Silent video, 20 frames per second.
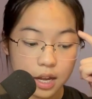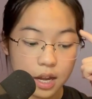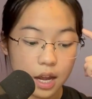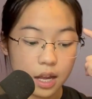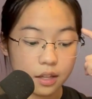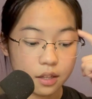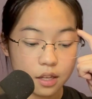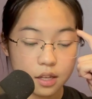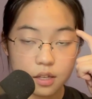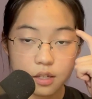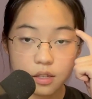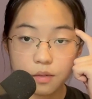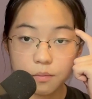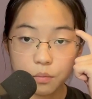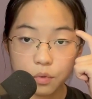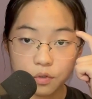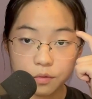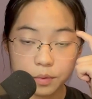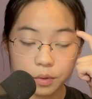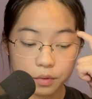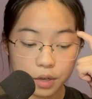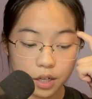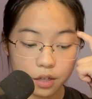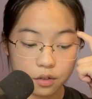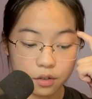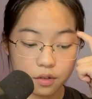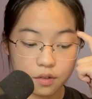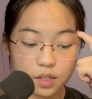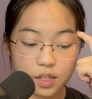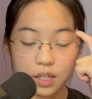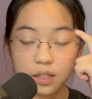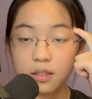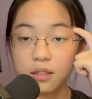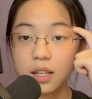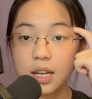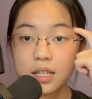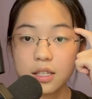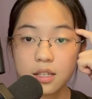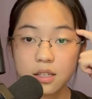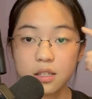And this movement right here
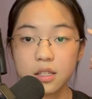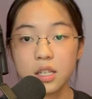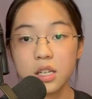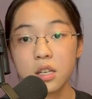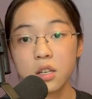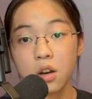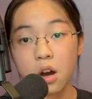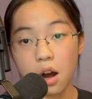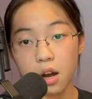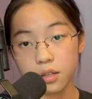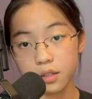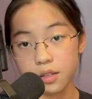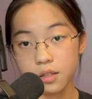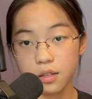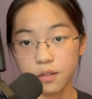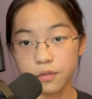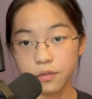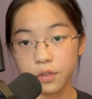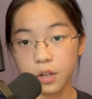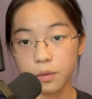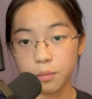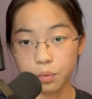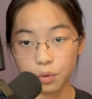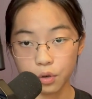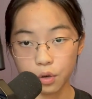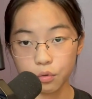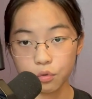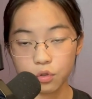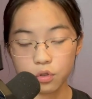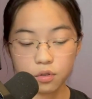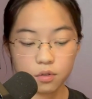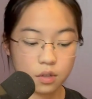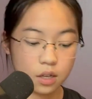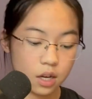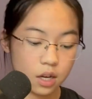signalizes the cognitive approach.